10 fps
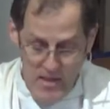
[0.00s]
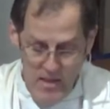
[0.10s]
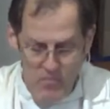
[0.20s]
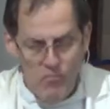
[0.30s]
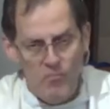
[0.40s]

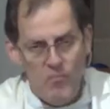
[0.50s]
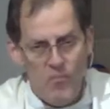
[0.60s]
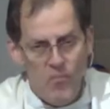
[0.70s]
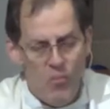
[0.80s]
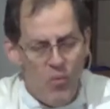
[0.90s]
And
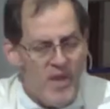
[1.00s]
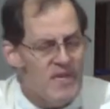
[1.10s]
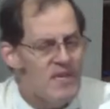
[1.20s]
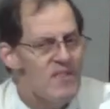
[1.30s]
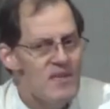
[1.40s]

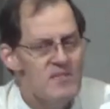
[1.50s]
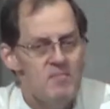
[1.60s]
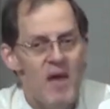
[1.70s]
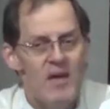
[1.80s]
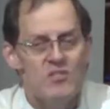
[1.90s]
when did these
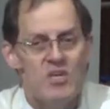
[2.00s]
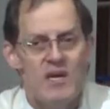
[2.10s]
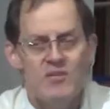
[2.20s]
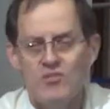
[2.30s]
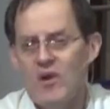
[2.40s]

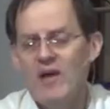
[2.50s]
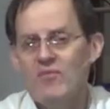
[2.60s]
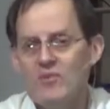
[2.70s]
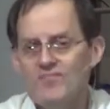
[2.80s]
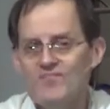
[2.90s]
magi
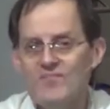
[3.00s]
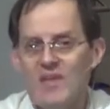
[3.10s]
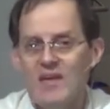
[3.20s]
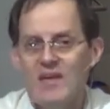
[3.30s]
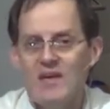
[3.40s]
travel?
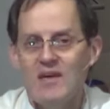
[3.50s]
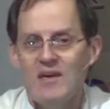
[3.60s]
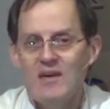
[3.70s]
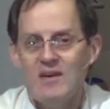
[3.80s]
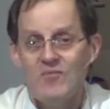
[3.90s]

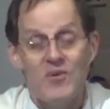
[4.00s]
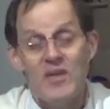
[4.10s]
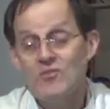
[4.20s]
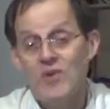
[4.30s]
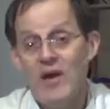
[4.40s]
Well,
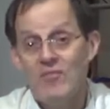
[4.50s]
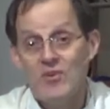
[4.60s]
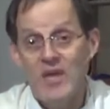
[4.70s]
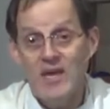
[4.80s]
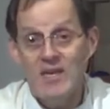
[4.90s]
they
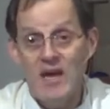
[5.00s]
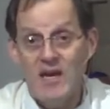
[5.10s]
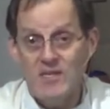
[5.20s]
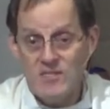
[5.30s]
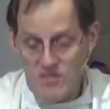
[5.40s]
traveled at
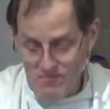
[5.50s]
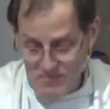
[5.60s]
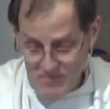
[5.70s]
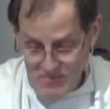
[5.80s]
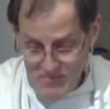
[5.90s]
night
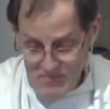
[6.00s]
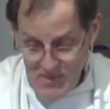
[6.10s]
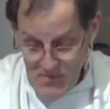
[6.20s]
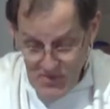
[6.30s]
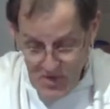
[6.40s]

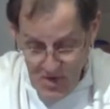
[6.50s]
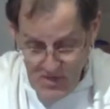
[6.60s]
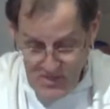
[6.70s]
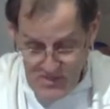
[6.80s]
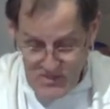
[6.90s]
in the
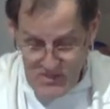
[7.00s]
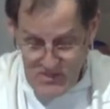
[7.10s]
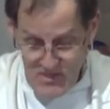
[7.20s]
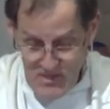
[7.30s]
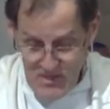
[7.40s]
darkness,
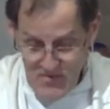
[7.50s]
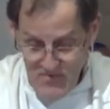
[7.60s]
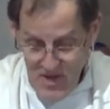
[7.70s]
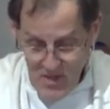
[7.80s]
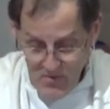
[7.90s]

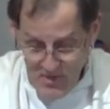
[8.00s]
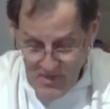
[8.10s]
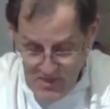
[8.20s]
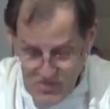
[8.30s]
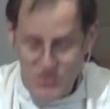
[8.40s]
following
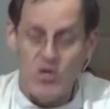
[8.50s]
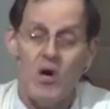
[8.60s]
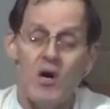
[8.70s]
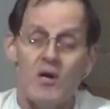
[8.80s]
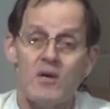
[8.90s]
a
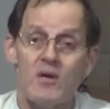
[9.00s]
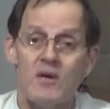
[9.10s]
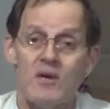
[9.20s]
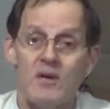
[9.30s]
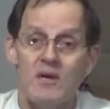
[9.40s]
star.
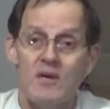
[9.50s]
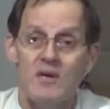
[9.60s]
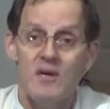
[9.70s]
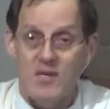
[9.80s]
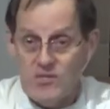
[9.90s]

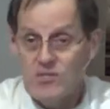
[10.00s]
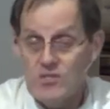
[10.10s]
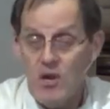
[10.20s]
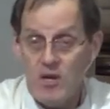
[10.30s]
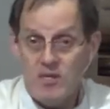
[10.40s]

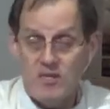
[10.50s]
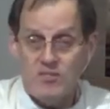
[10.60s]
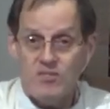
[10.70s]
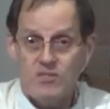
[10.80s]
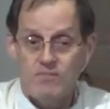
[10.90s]

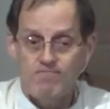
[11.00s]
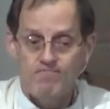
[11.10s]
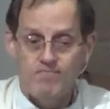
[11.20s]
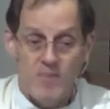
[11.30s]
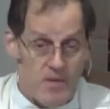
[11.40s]
Darkness,
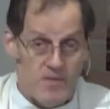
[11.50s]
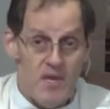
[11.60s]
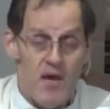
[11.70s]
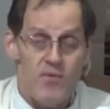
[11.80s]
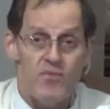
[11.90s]

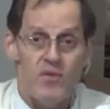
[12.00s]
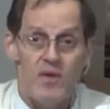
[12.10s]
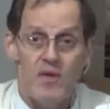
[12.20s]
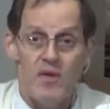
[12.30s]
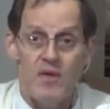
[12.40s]
death,
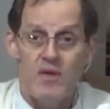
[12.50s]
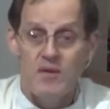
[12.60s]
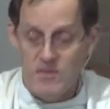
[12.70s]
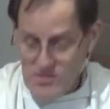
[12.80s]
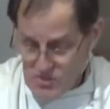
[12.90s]

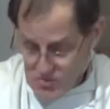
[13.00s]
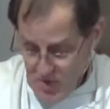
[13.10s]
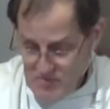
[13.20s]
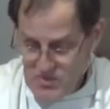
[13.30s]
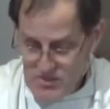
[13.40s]

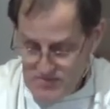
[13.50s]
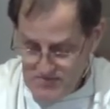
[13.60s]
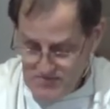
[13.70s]
disruption.